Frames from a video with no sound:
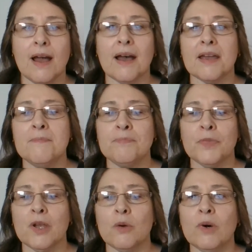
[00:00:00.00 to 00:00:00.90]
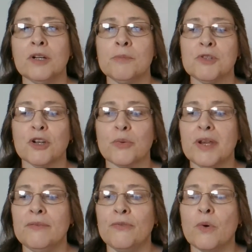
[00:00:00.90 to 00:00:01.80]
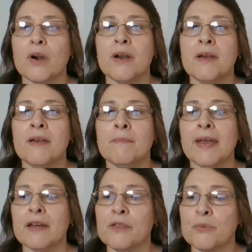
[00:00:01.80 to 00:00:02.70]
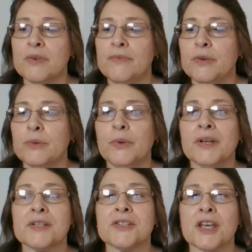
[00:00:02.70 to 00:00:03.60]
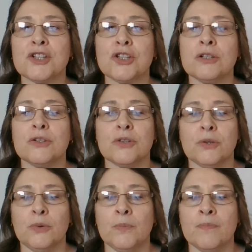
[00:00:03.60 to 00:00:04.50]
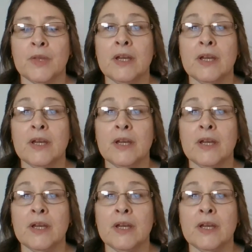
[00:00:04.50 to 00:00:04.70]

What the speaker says: Hi, welcome to Grade 4 Math Review Session 2.